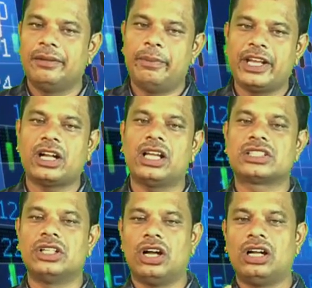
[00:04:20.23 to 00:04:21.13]
because
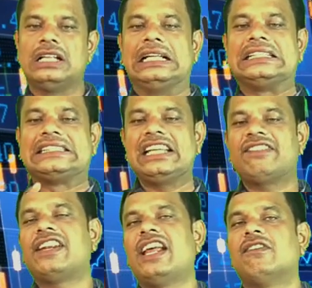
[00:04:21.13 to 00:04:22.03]
the
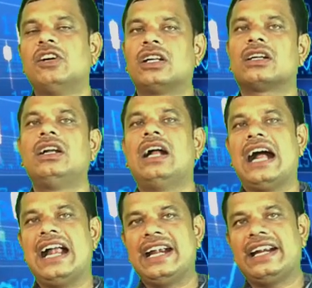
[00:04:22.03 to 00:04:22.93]
cheap labor
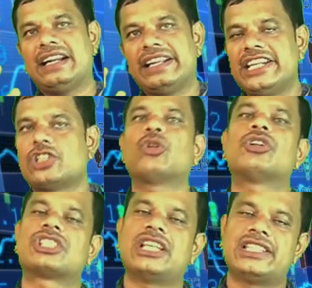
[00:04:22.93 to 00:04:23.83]
and
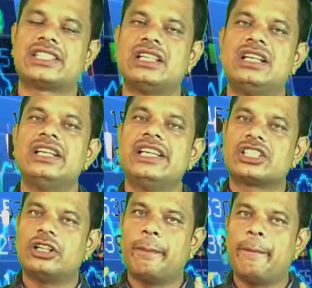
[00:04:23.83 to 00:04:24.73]
resources is
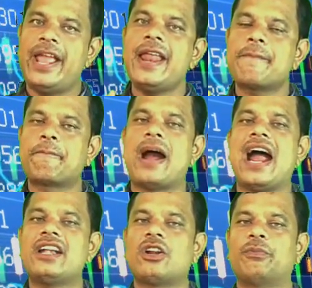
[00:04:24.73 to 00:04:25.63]
the main
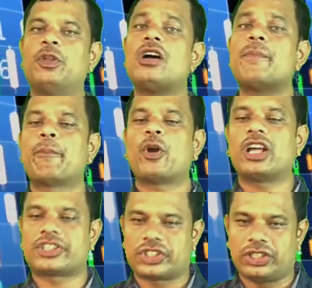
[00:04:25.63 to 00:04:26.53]
part of the
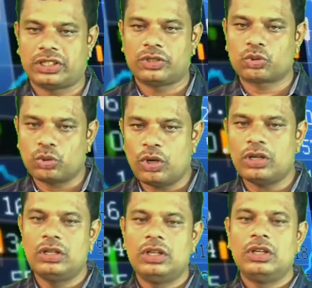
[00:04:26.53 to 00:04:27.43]
production. So,